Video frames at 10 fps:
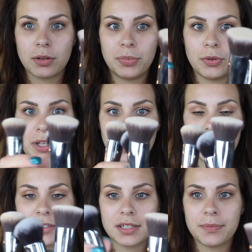
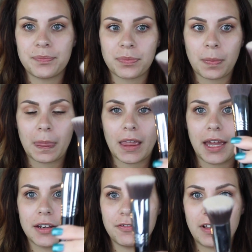kabukis
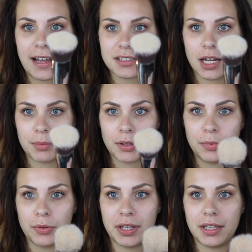and flat top
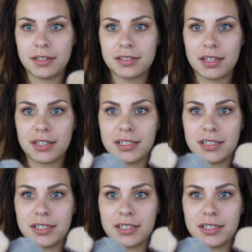kabukis.